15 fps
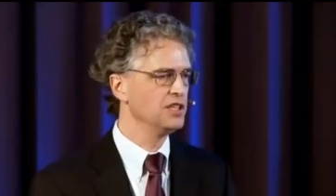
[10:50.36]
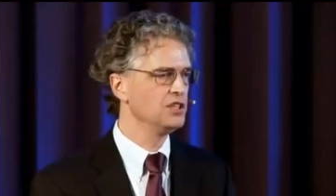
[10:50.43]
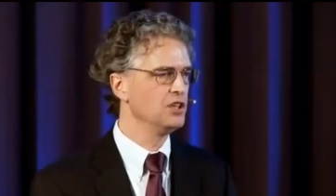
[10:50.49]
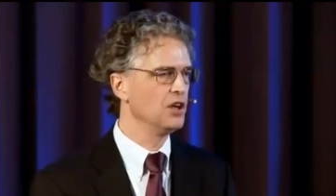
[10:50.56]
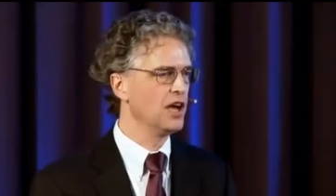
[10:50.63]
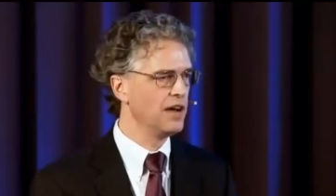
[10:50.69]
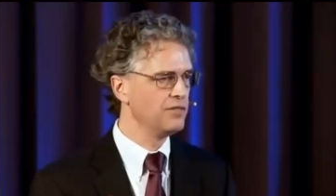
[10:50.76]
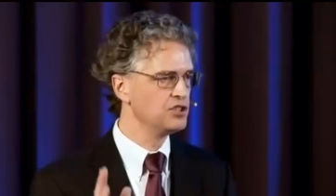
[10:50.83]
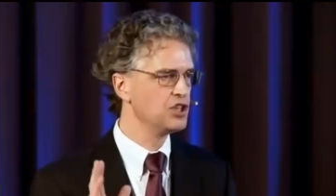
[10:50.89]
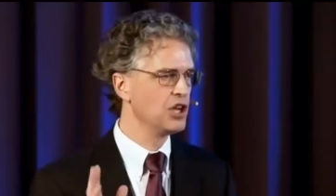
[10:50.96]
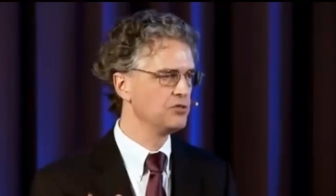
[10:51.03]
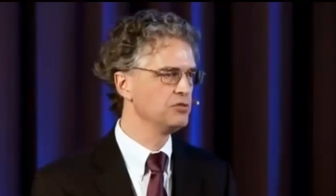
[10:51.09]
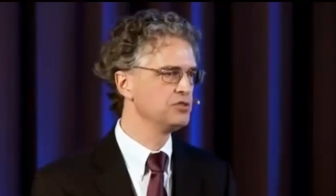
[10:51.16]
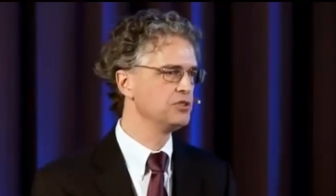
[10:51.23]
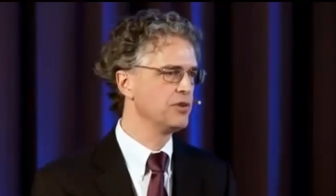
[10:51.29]
You know, have a
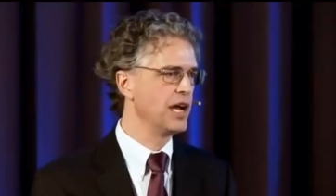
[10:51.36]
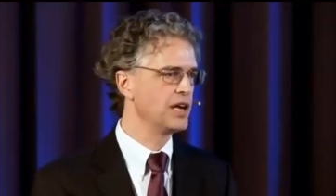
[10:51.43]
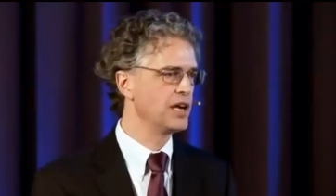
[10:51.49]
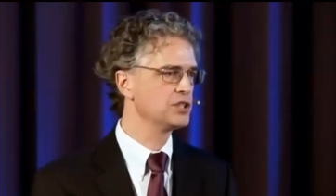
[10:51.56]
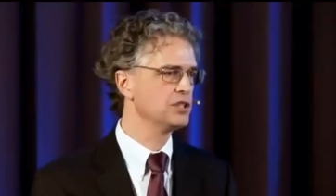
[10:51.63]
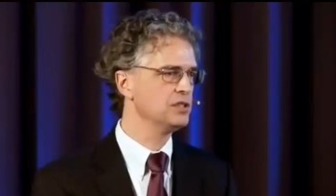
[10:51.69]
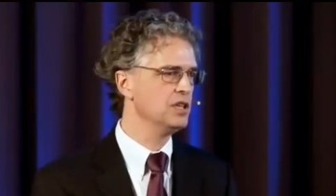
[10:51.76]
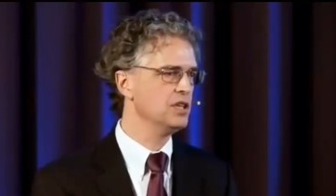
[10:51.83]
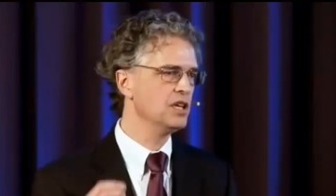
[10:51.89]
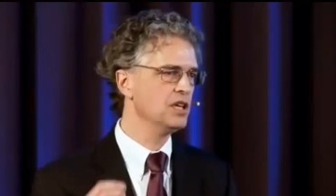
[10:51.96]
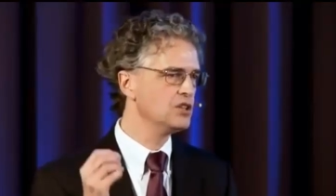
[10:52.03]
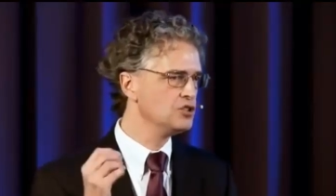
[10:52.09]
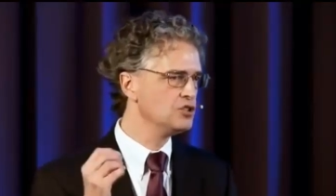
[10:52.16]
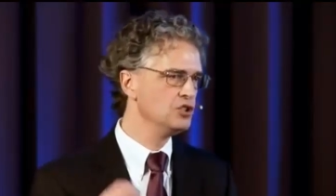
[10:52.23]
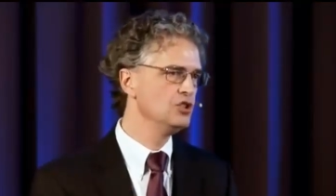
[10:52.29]
general direction.
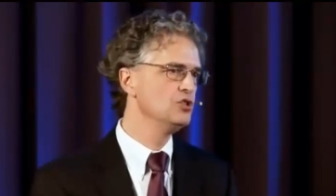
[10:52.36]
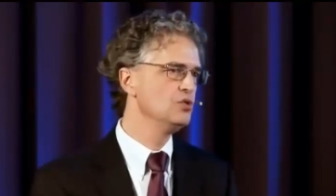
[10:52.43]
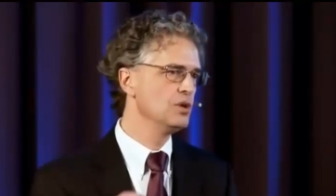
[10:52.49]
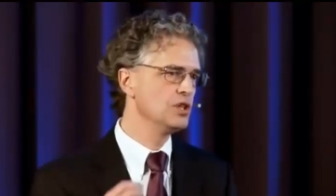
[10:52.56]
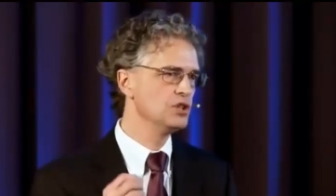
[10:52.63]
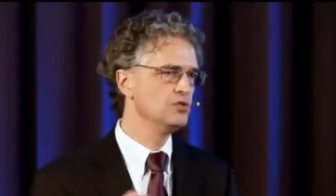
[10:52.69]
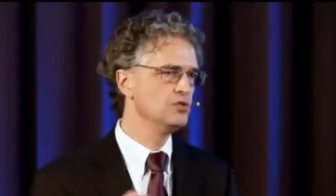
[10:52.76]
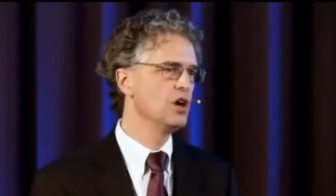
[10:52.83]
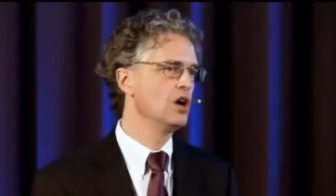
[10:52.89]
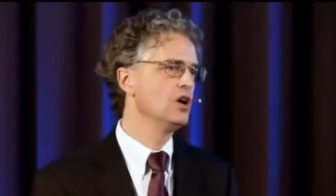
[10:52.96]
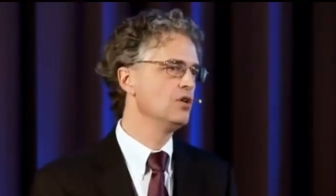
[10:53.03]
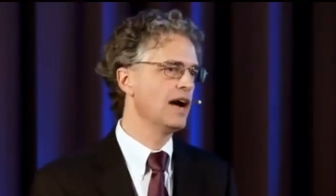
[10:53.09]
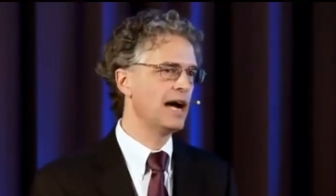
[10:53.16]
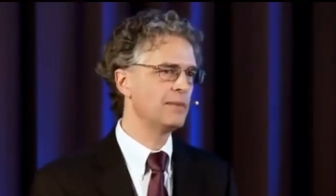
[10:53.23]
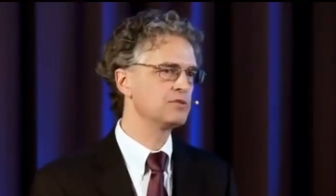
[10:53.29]
Do what you
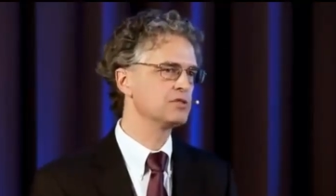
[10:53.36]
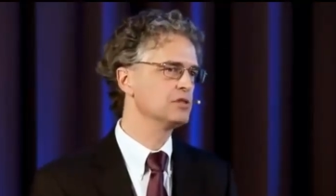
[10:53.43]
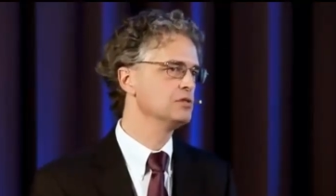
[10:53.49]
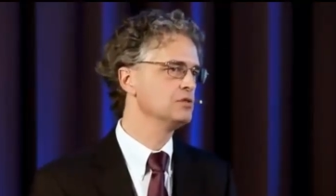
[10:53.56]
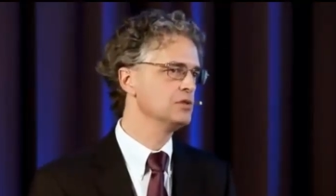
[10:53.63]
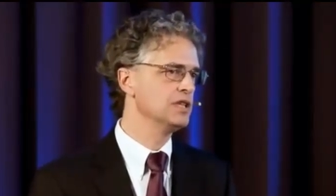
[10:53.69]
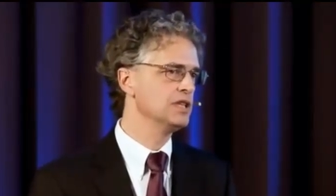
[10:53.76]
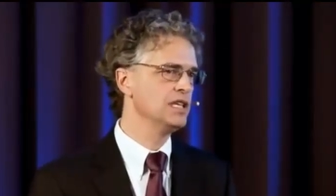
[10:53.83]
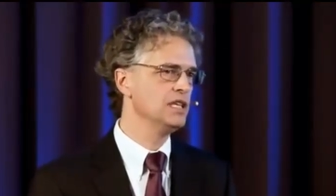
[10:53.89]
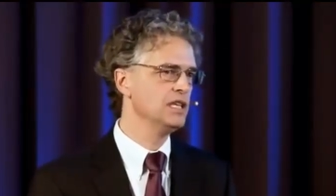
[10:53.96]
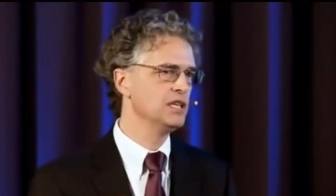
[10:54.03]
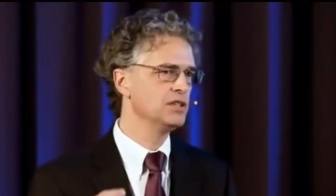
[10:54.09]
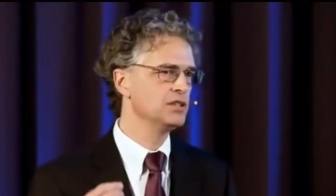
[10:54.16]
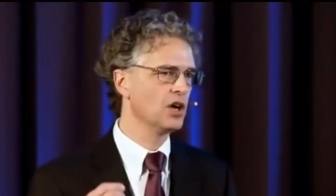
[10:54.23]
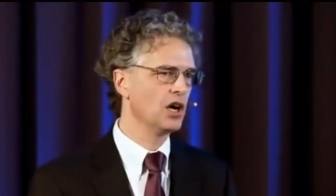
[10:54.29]
know absolutely
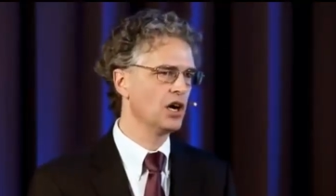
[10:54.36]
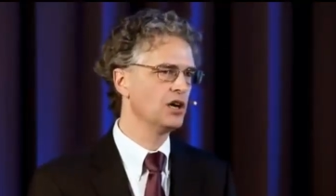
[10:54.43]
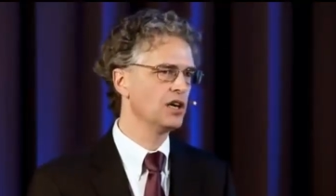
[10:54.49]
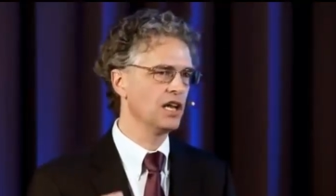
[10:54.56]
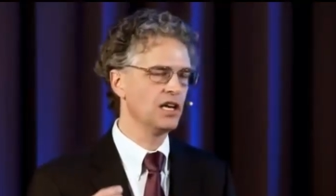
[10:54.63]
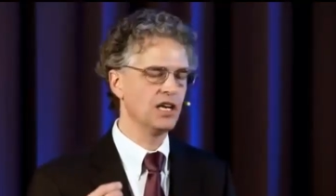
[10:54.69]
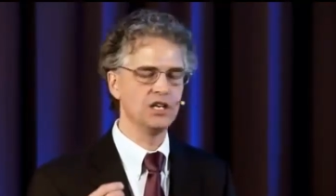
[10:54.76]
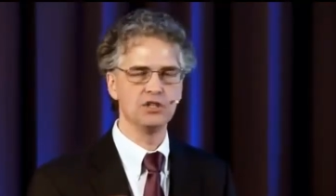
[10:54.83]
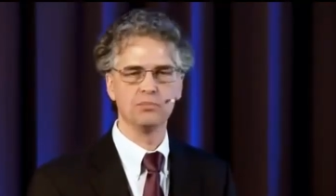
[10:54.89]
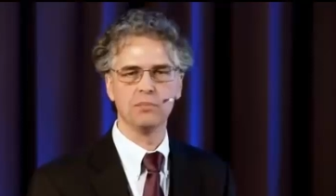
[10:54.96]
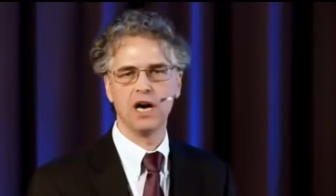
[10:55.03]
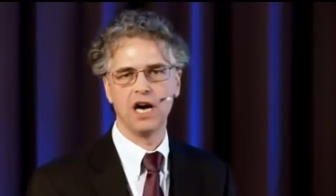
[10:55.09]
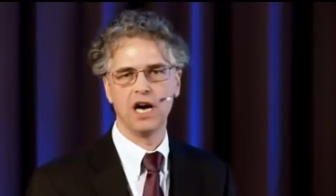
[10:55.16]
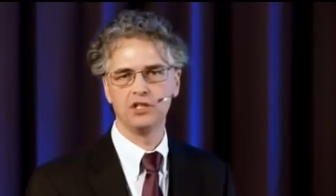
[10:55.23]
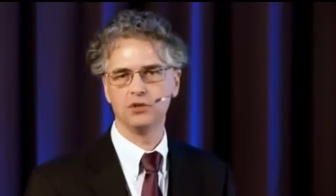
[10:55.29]
in your heart and in your
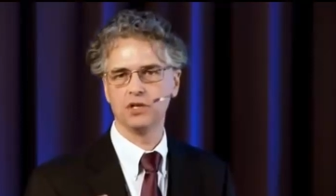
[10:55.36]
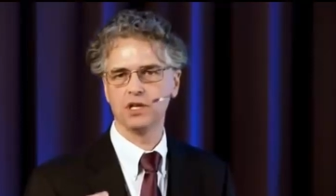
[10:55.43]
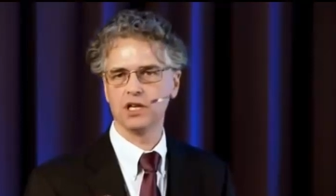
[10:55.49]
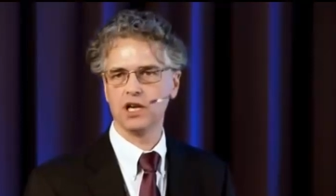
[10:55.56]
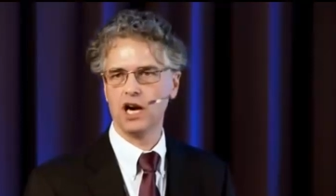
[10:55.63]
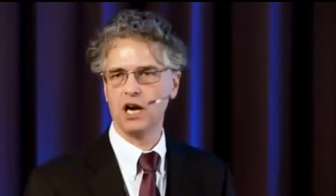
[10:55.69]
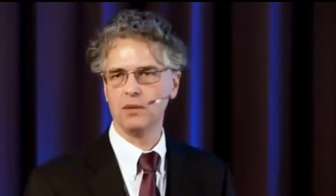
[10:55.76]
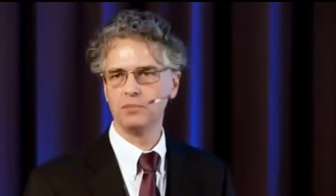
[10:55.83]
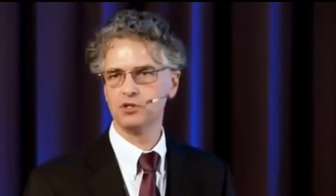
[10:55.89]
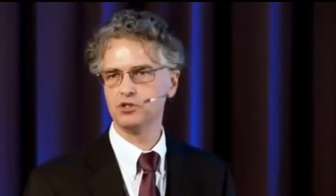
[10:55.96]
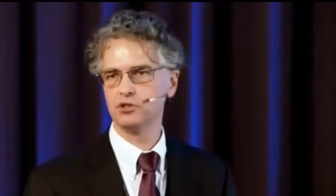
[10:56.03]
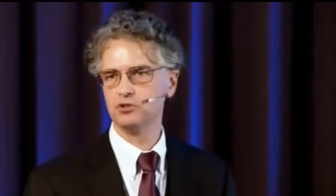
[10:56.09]
mind you can accomplish.